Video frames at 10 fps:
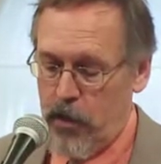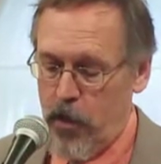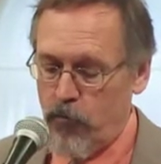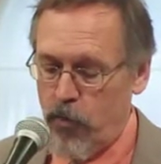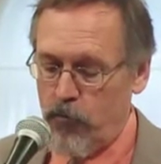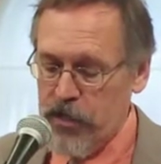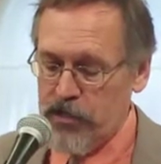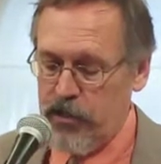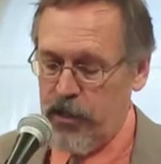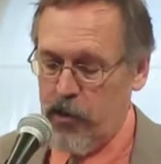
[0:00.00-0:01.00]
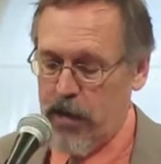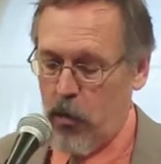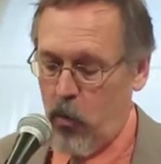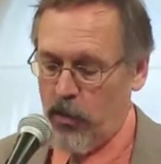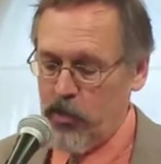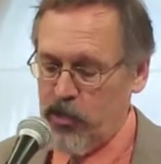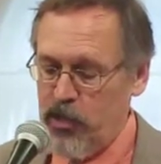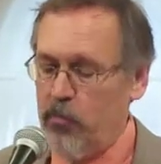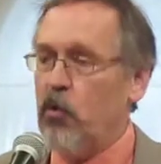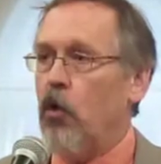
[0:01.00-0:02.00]
I wrote recently about one
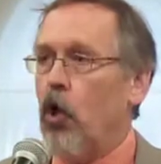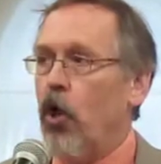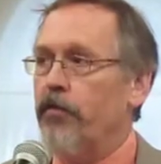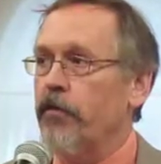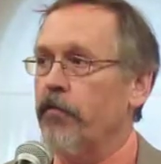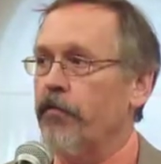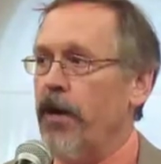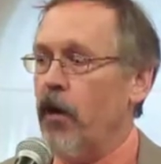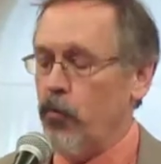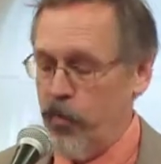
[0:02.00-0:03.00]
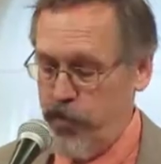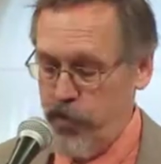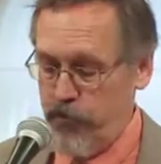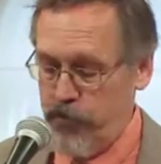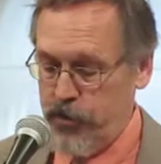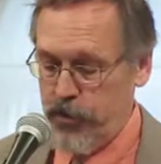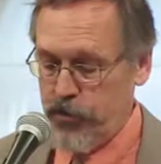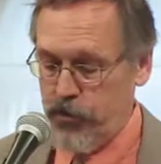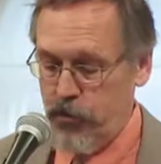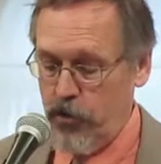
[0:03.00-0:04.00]
symbol often found within
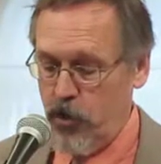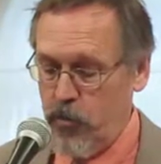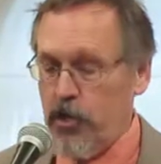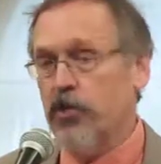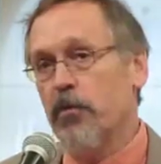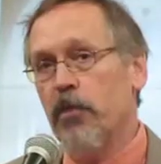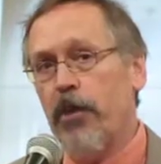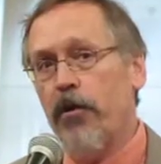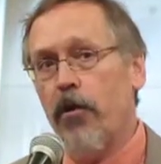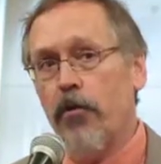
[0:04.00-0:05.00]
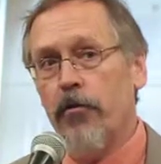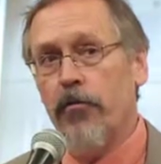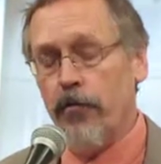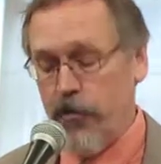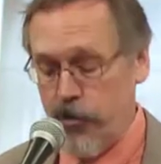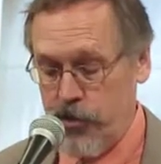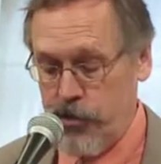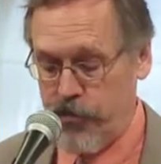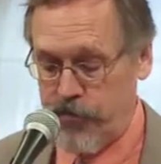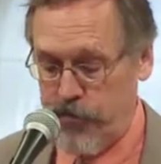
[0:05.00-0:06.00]
traditional humanism, Leonardo da
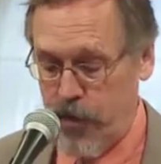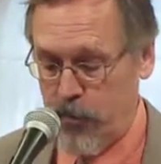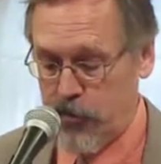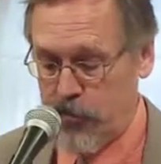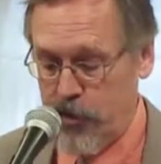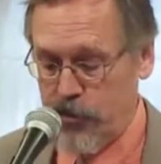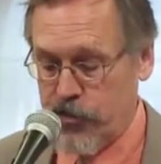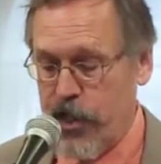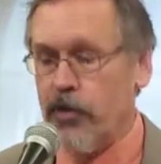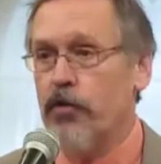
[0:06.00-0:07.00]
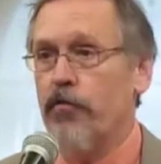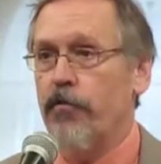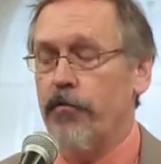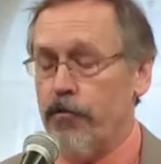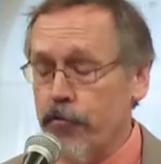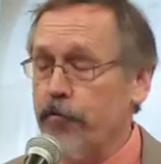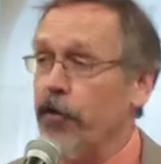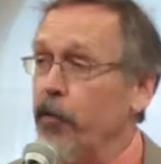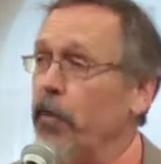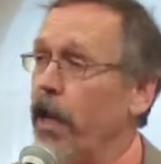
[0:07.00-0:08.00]
Vinci's famous sketch of the
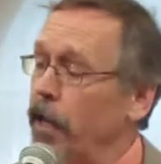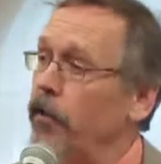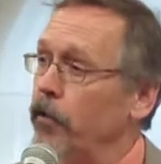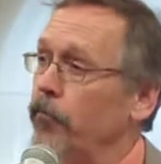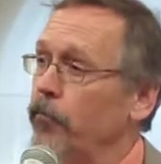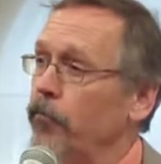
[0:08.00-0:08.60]
Vitruvian Man.